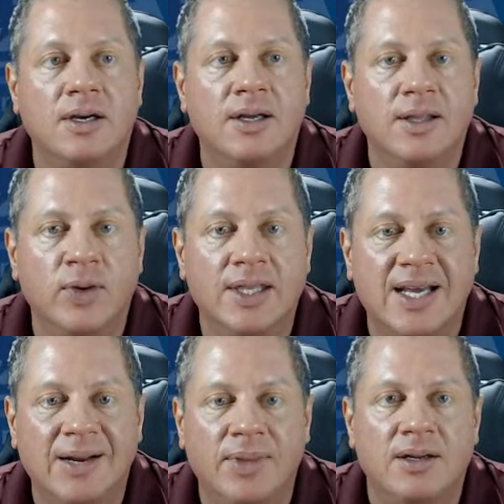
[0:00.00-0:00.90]
and then we'll get the
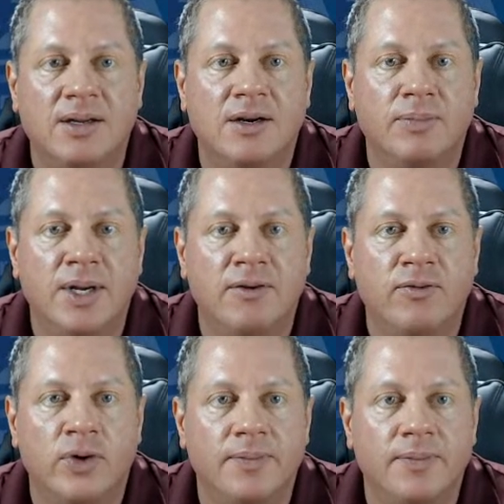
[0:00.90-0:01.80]
timeline here
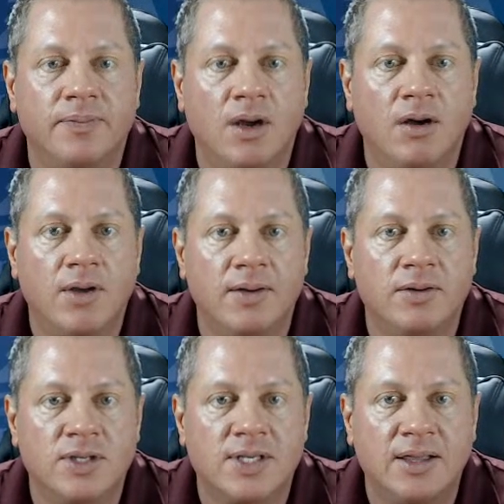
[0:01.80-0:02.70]
better for you. Okay,
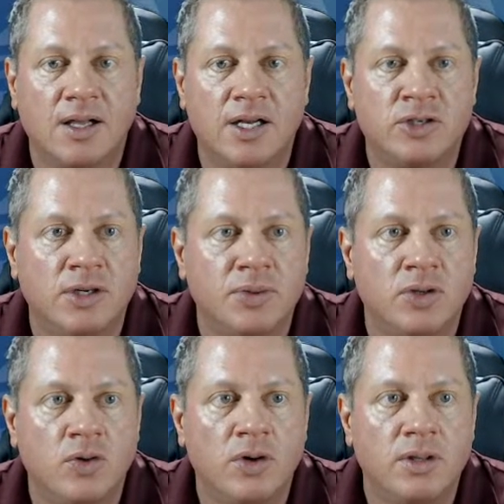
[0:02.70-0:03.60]
so it's got the cluster up
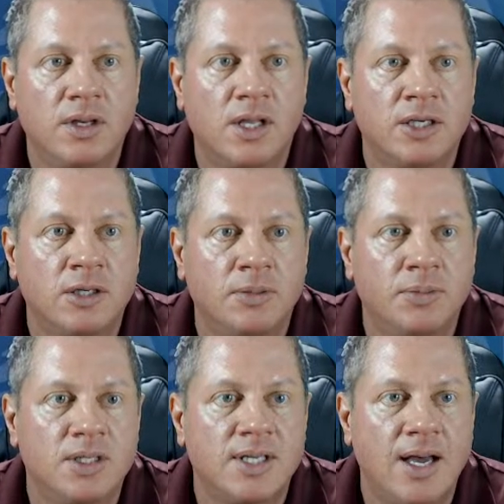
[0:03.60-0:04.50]
to the north, the cluster up
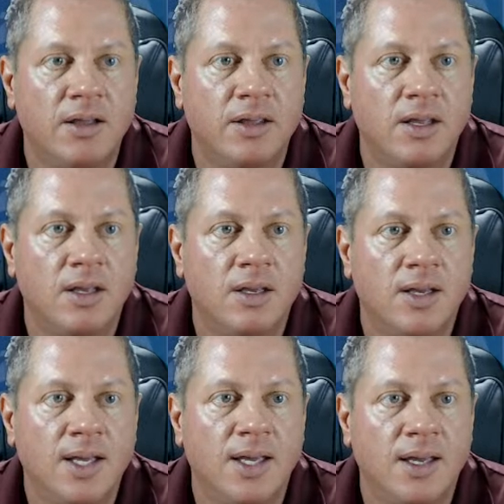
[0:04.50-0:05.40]
to the
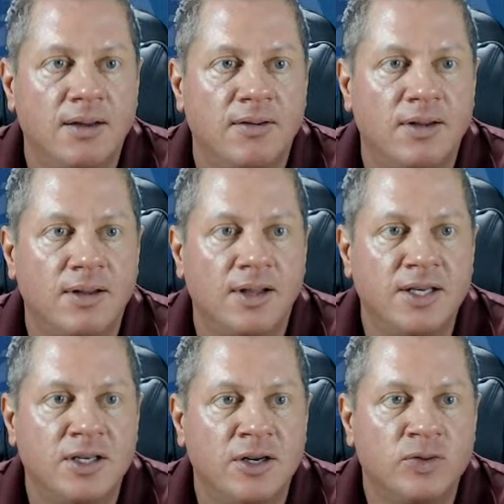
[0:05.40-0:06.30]
south. Hey, at
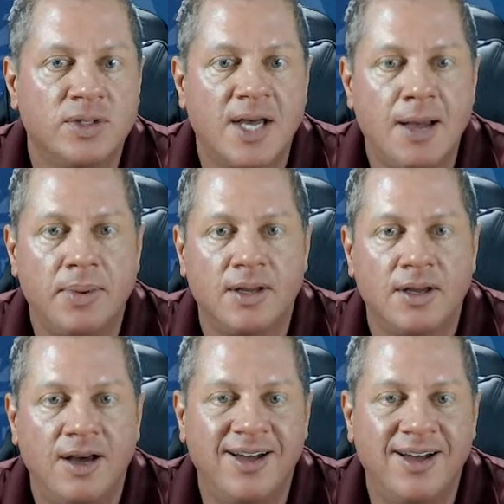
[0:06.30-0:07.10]
least it knows what's happening.